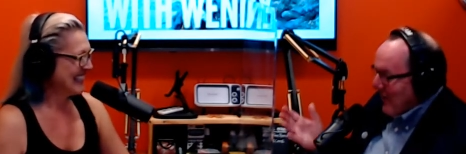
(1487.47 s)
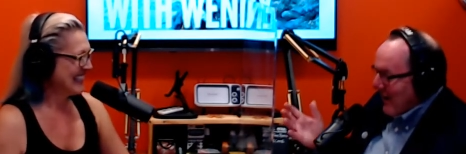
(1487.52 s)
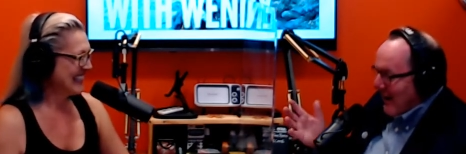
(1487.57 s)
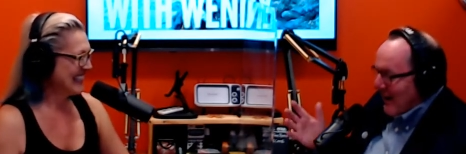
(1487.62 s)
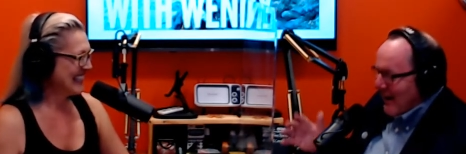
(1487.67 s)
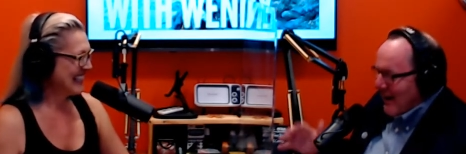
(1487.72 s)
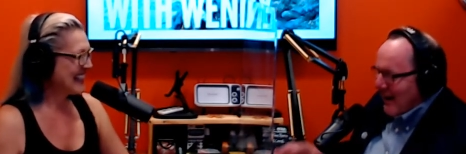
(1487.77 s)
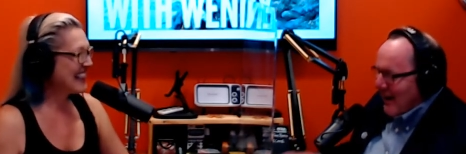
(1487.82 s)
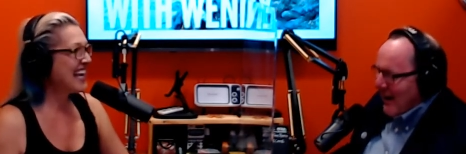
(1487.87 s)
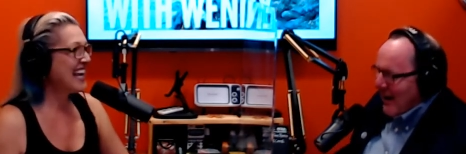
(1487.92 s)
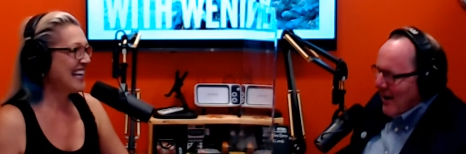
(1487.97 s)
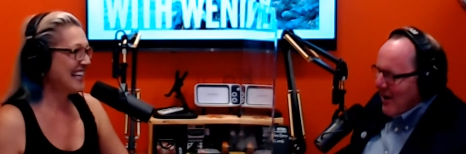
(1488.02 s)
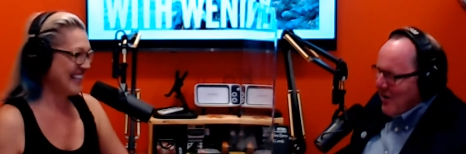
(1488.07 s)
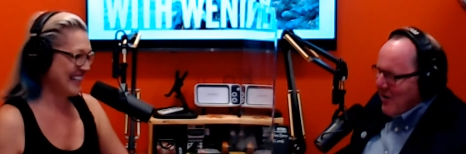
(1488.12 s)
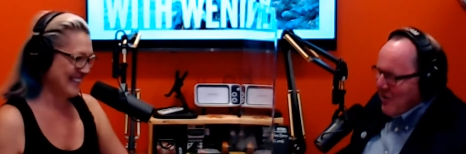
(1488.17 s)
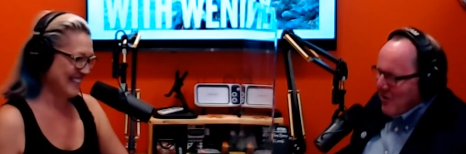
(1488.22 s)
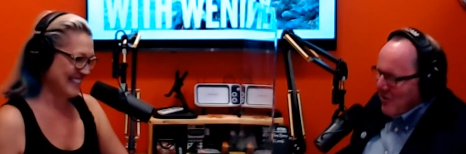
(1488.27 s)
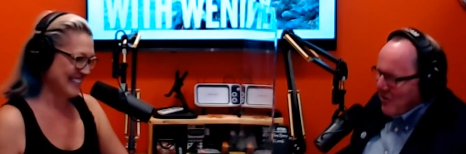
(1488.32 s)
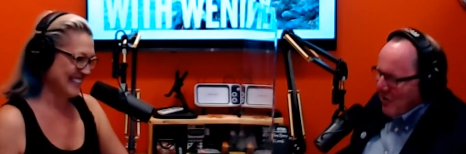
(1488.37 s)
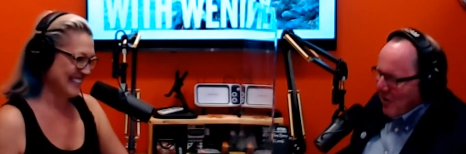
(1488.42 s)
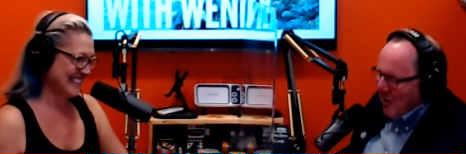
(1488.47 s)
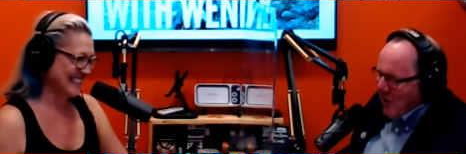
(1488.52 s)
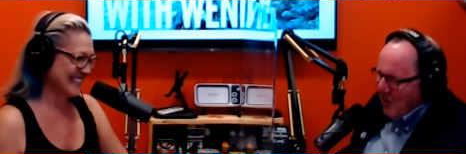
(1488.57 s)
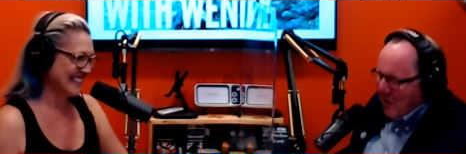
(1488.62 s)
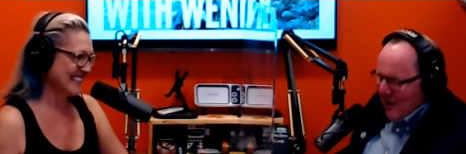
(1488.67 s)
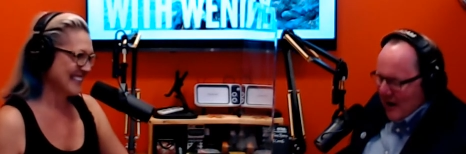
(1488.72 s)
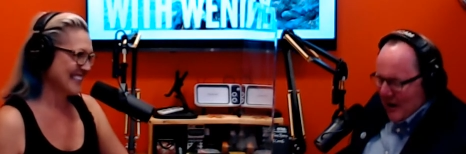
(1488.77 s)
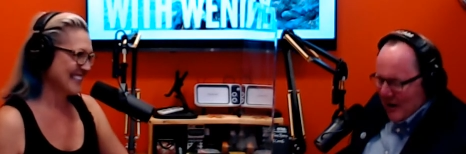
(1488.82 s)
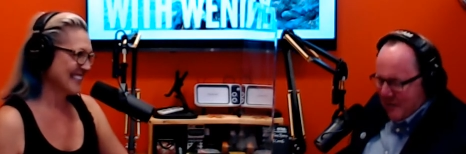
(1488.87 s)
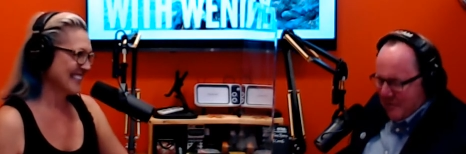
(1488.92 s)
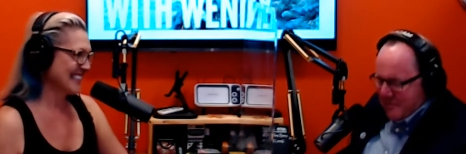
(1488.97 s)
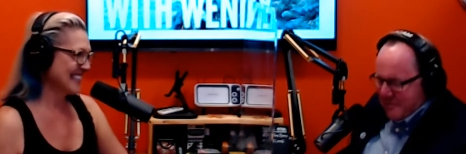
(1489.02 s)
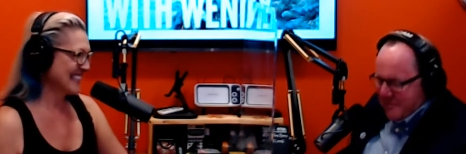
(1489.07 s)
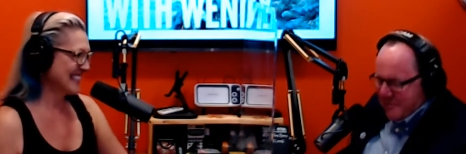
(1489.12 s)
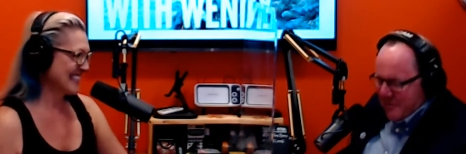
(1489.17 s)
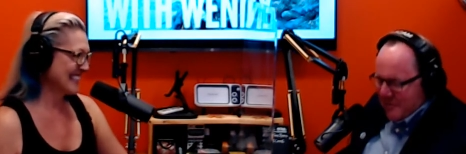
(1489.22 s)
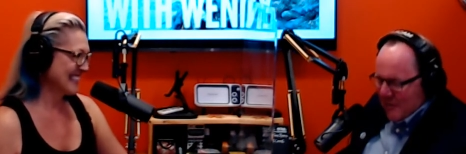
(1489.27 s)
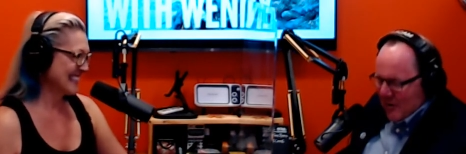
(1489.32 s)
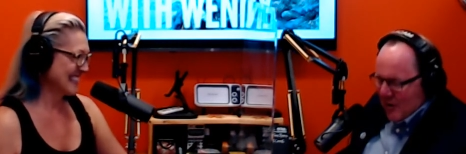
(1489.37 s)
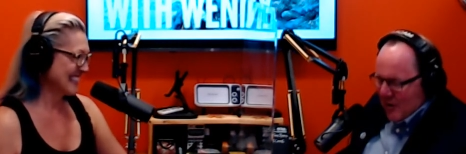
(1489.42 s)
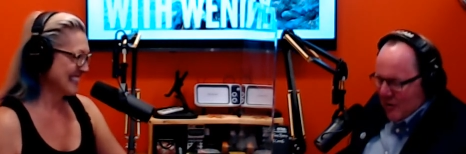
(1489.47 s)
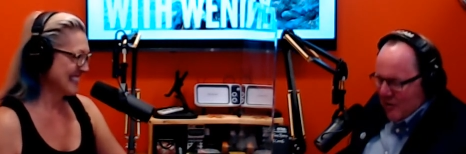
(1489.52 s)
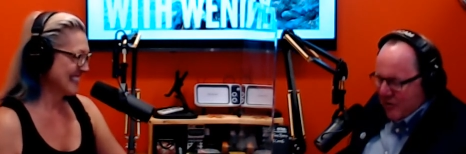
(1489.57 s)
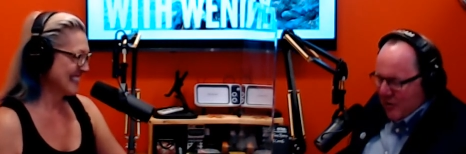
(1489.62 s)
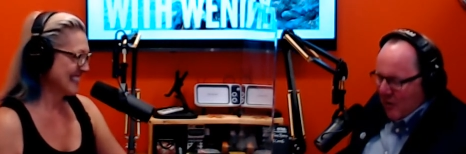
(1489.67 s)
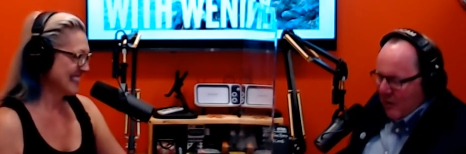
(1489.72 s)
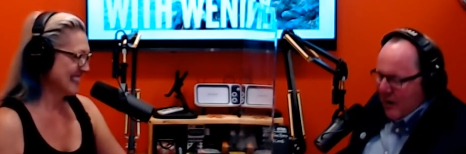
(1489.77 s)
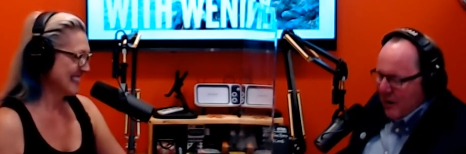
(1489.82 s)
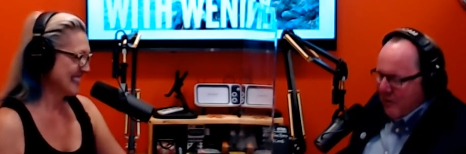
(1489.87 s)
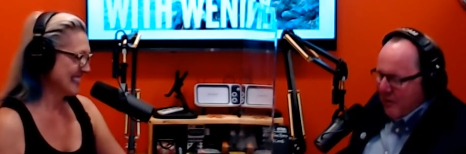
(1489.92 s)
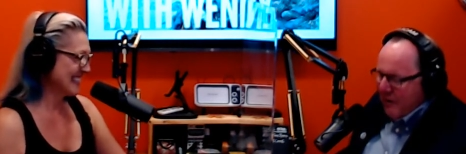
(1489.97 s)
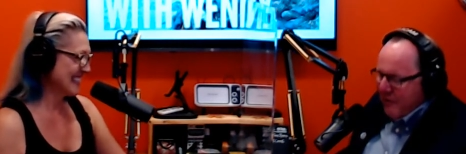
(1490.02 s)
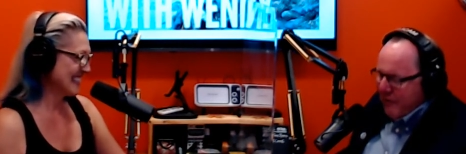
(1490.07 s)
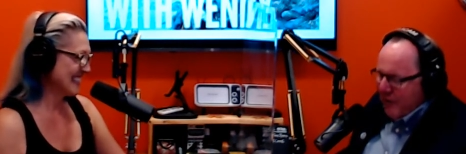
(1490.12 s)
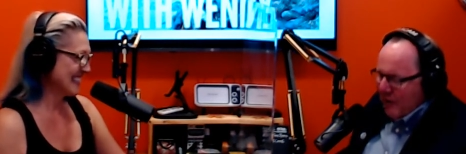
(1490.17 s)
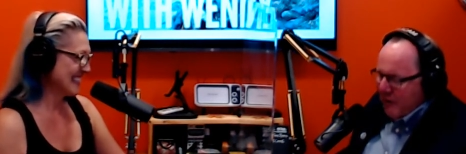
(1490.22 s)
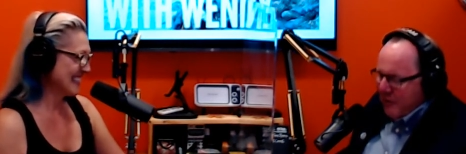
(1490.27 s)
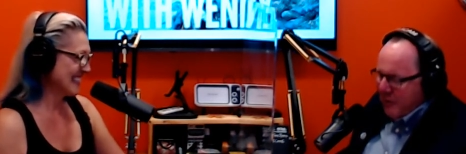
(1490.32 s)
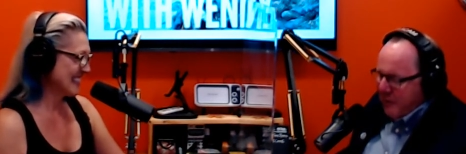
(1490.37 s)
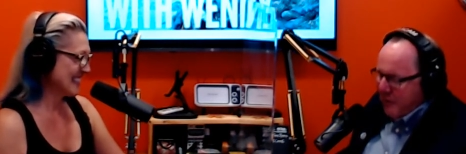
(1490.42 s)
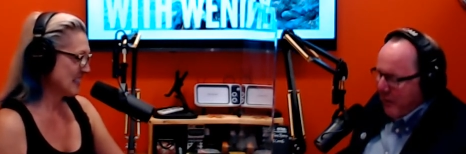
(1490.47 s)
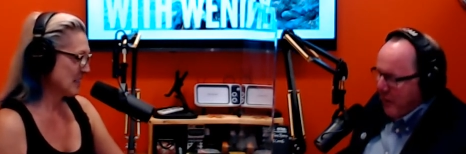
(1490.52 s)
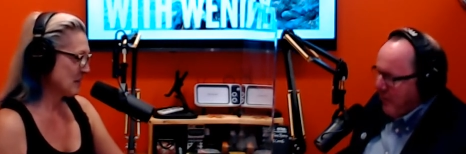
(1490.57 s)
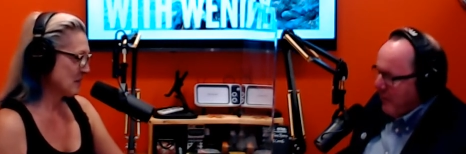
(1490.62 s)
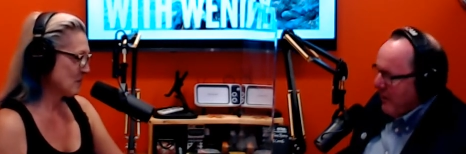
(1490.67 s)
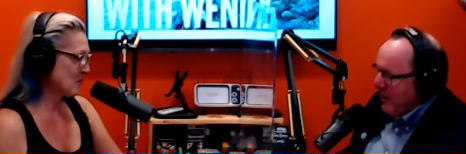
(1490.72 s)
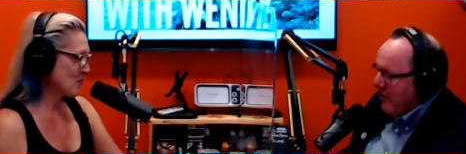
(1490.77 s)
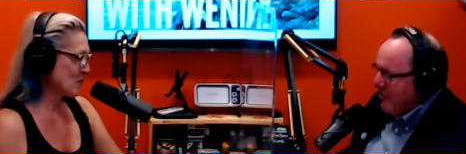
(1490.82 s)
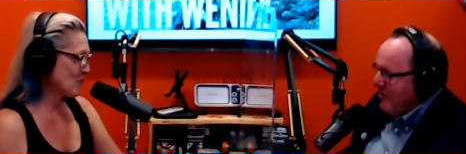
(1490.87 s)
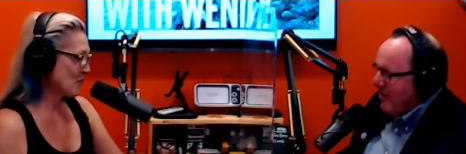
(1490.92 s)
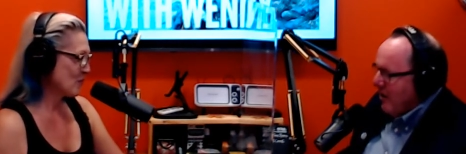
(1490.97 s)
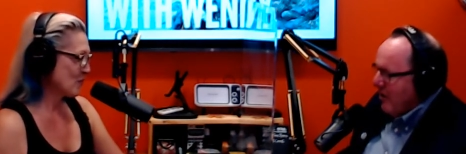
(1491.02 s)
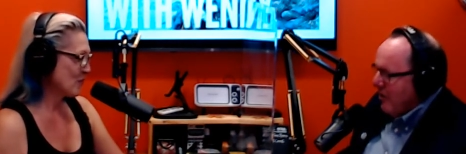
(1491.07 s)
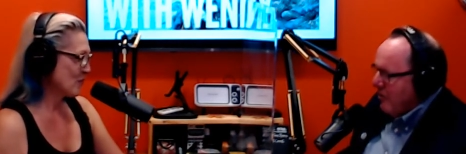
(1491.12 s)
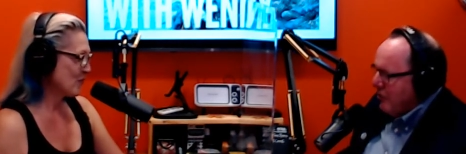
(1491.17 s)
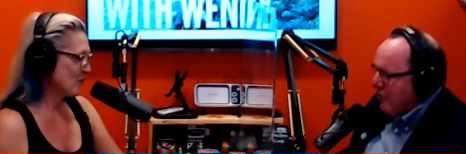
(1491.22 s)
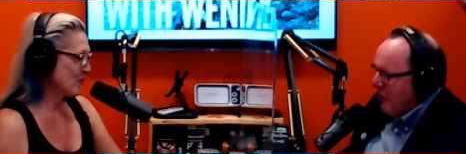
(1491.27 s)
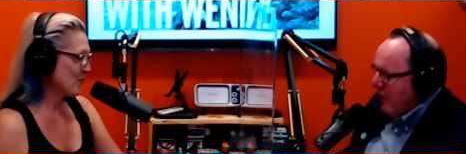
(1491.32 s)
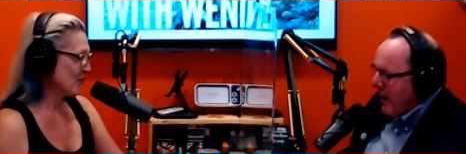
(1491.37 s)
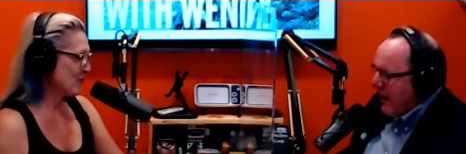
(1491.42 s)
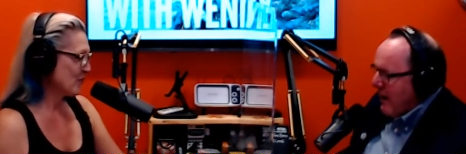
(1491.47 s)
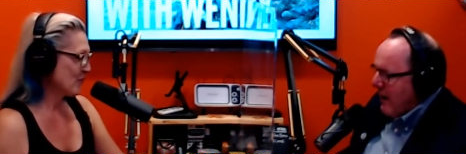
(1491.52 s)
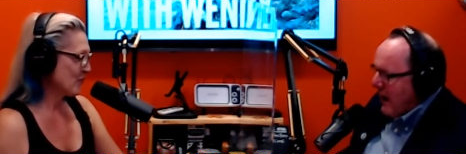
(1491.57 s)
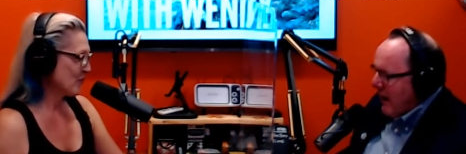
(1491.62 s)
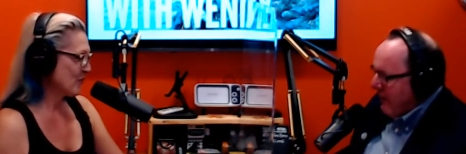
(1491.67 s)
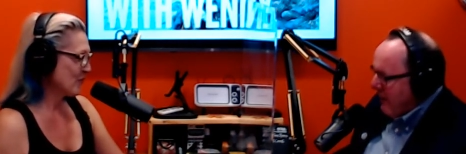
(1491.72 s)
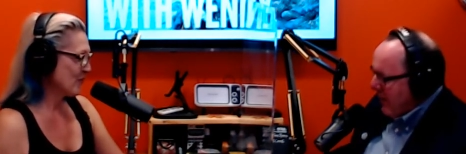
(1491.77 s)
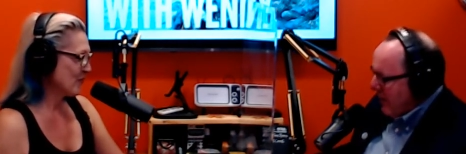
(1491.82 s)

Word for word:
Speaker 1: Thank you. So, um, so anyway, Fairview Developmental Center is great, and then